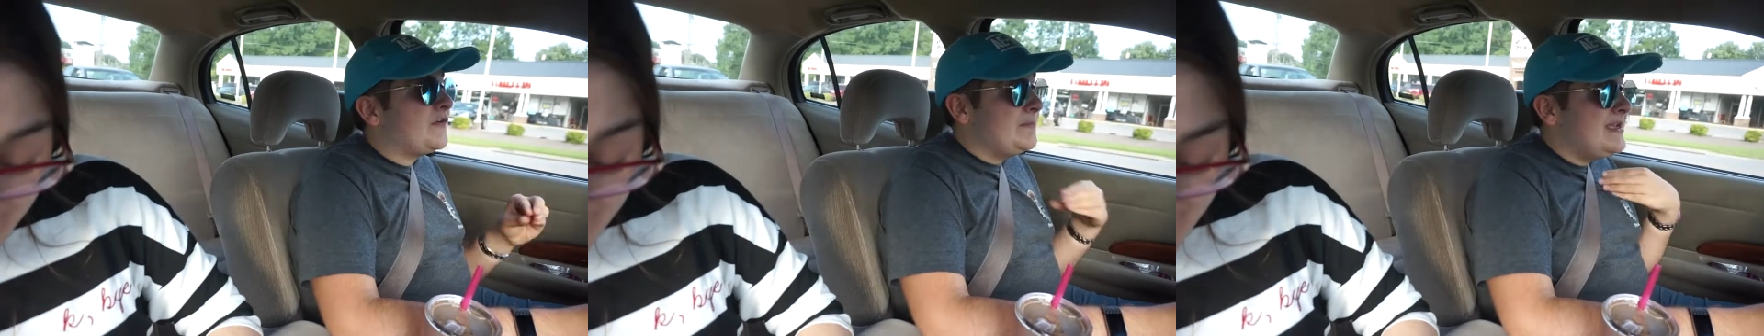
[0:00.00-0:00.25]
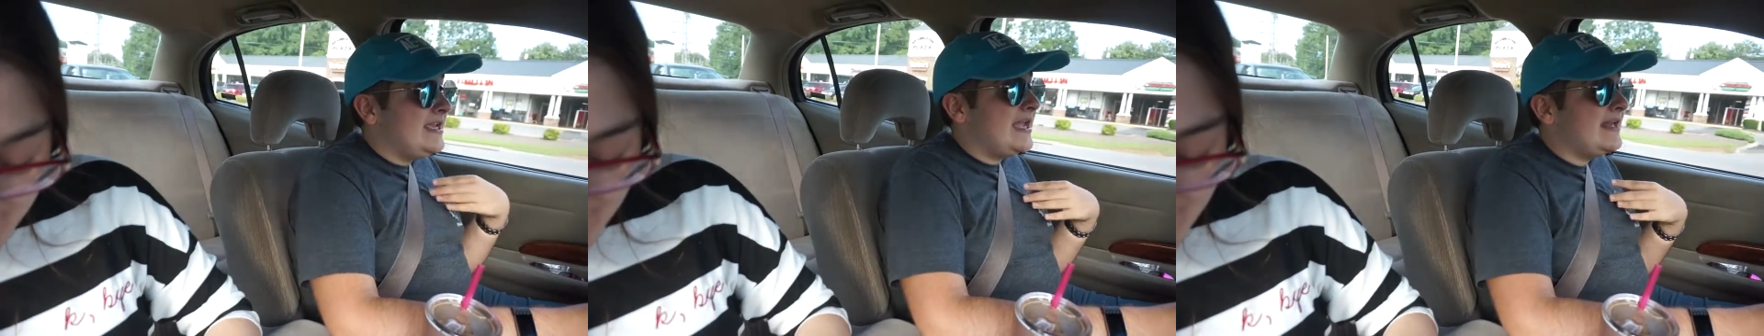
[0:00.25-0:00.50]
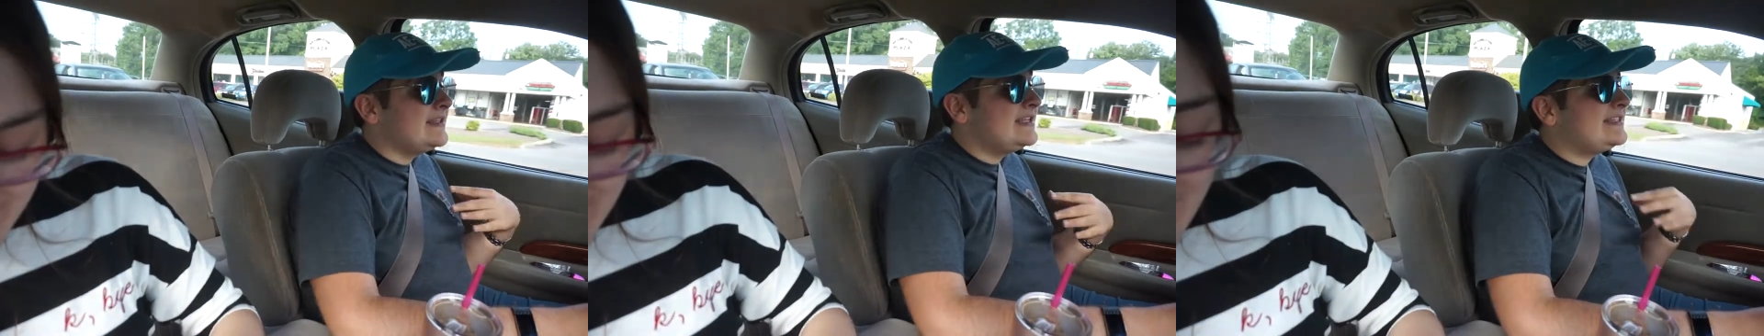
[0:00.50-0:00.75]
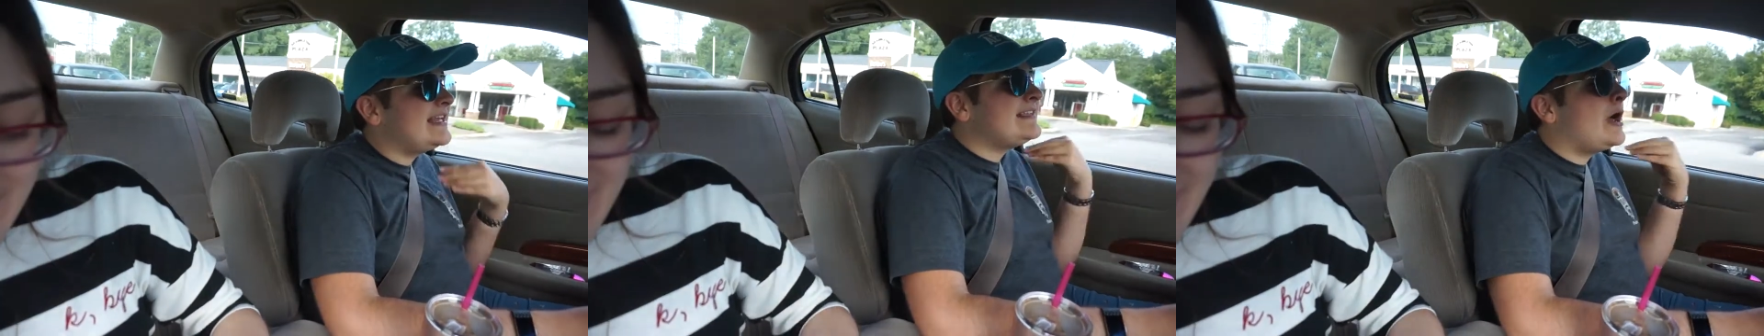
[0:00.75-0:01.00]
for me at
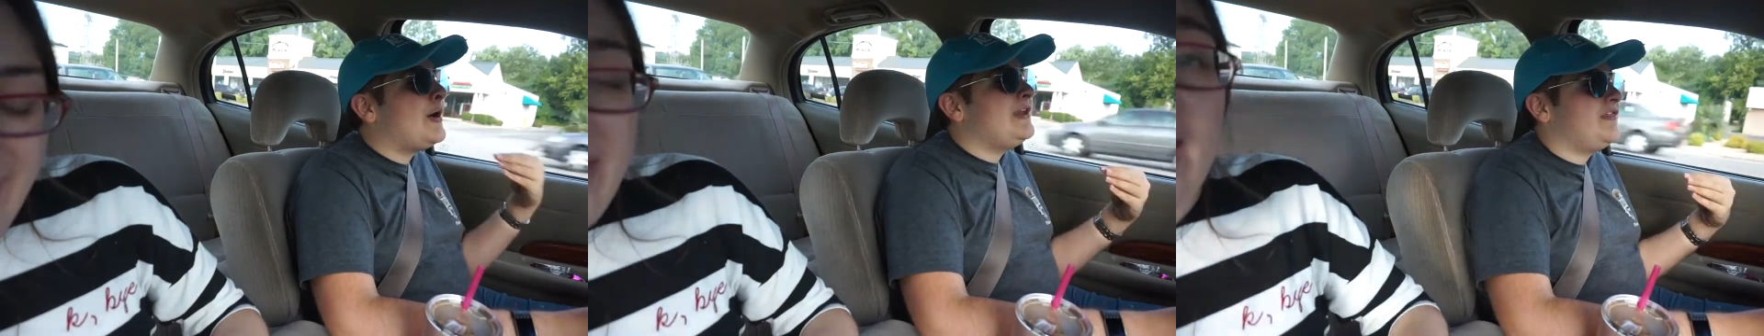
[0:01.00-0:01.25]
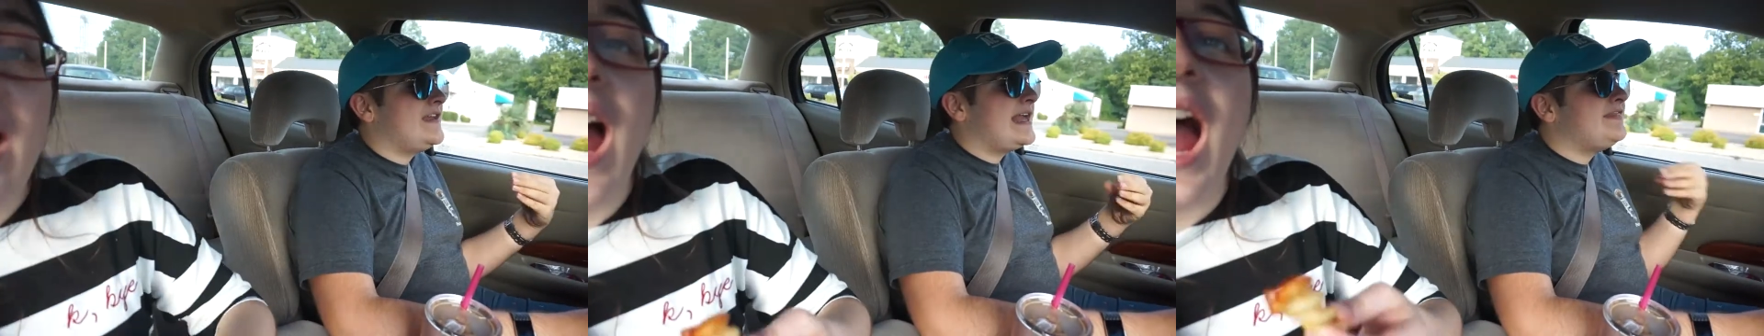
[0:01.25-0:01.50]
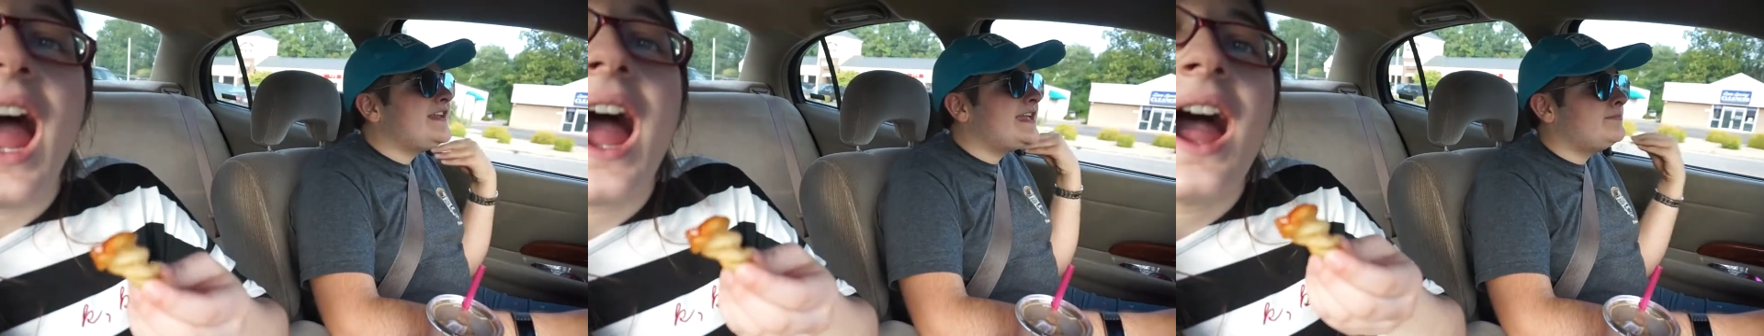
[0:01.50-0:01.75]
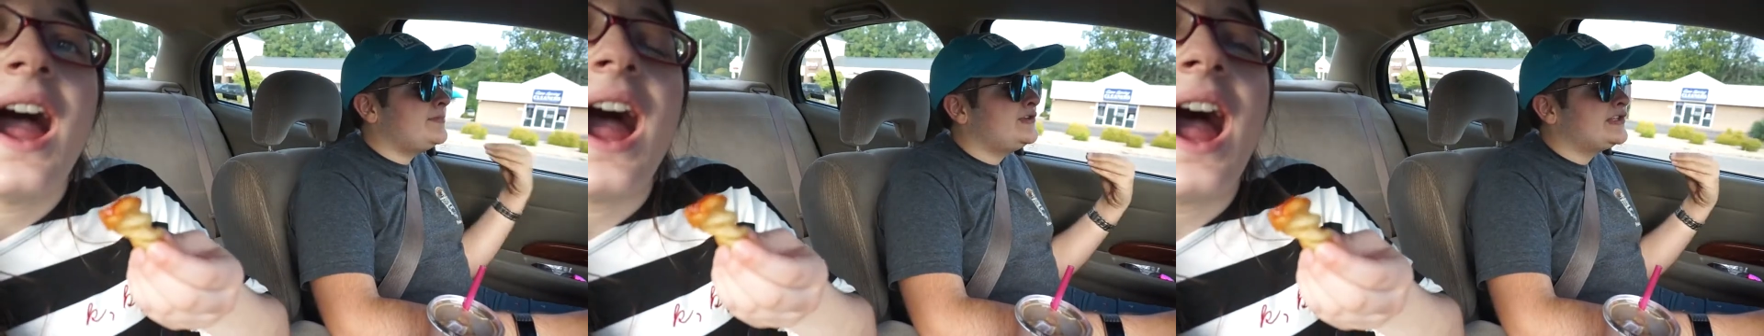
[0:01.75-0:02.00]
least. That's how I think. I think
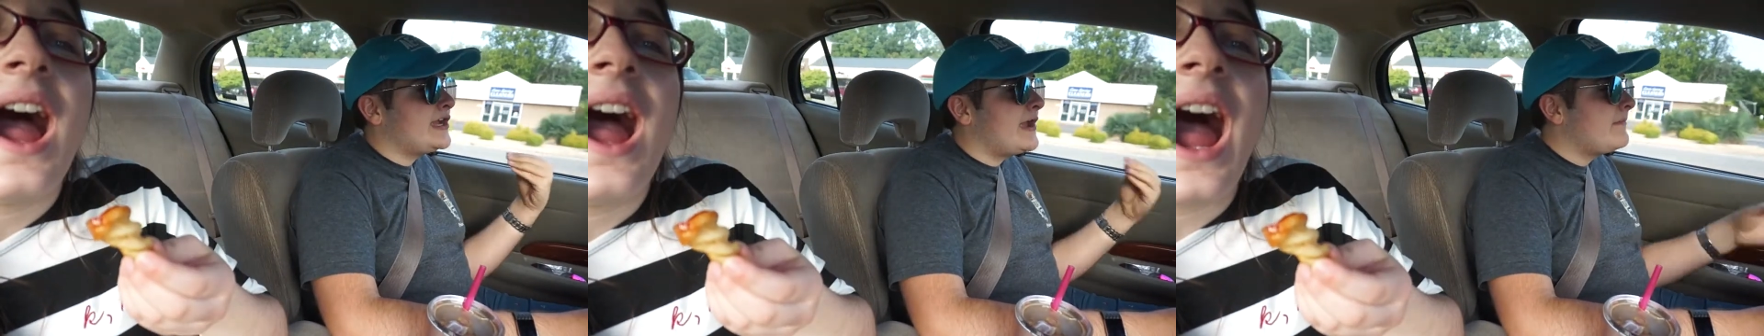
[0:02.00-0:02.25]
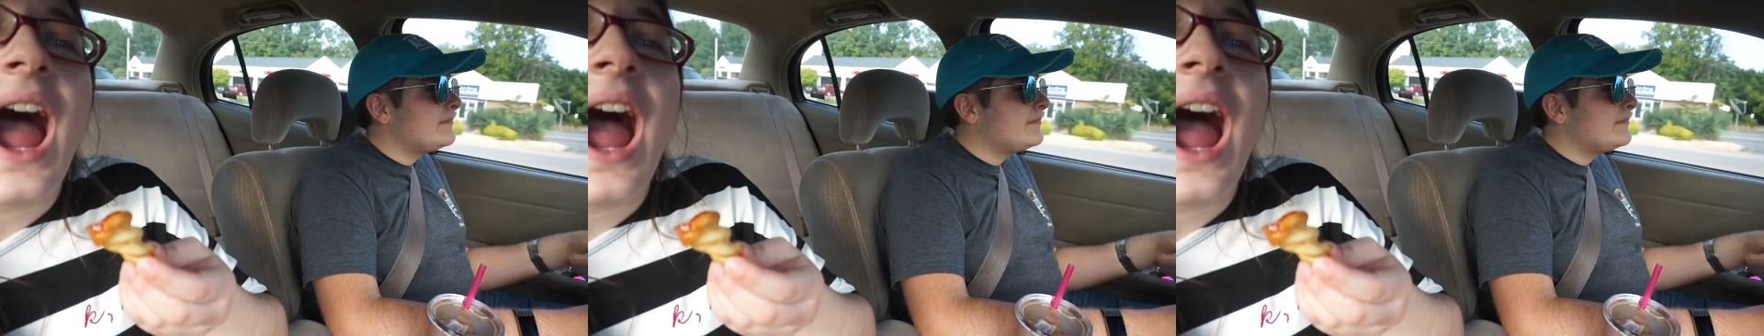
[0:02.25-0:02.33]
in music.